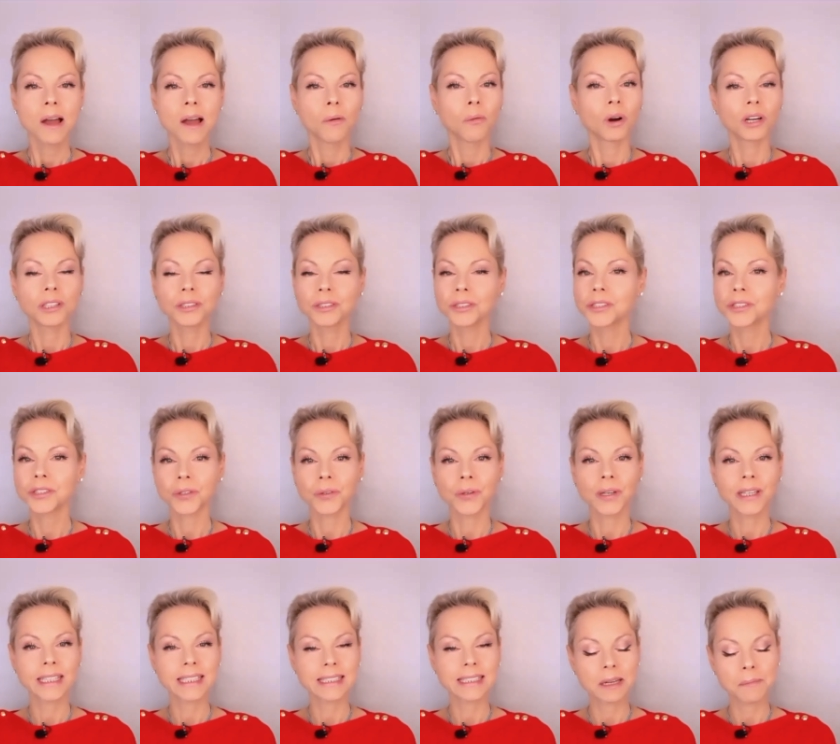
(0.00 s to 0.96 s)
What you're
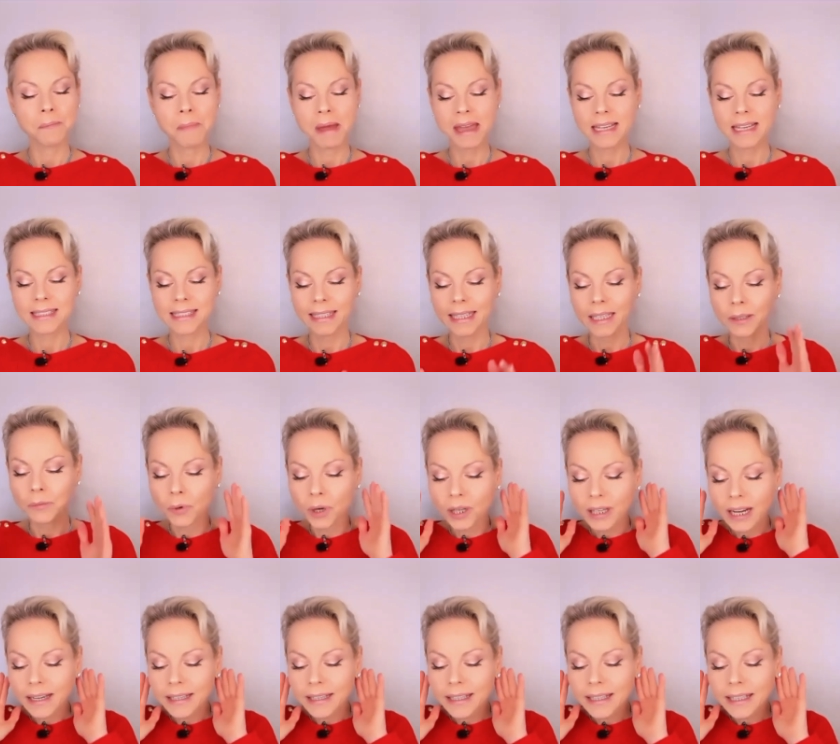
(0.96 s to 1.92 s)
doing is amazing. And what I